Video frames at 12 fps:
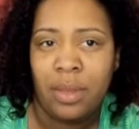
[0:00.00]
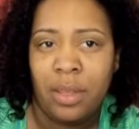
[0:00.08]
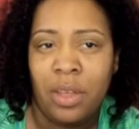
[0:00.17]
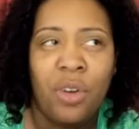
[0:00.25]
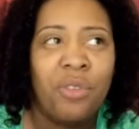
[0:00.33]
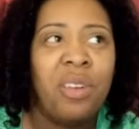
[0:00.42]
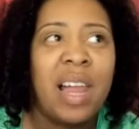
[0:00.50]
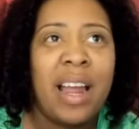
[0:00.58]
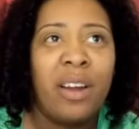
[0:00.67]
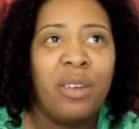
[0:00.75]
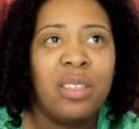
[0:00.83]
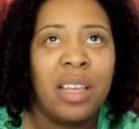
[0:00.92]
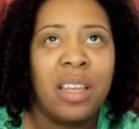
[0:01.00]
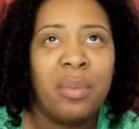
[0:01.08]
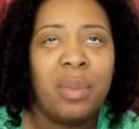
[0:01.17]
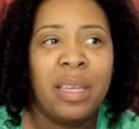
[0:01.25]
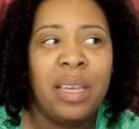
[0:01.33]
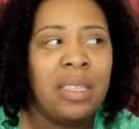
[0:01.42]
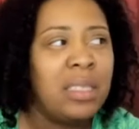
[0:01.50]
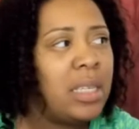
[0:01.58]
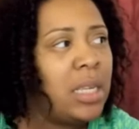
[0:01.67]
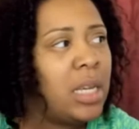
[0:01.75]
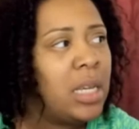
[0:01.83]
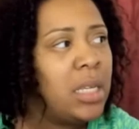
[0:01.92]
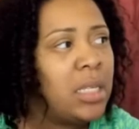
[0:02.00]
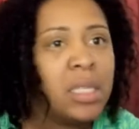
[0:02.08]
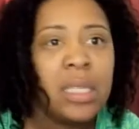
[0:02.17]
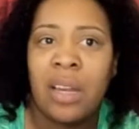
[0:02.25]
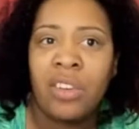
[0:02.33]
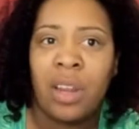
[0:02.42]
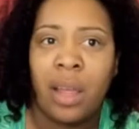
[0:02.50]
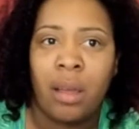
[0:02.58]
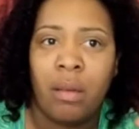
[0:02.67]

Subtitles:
Flyers that can be easily snatched down.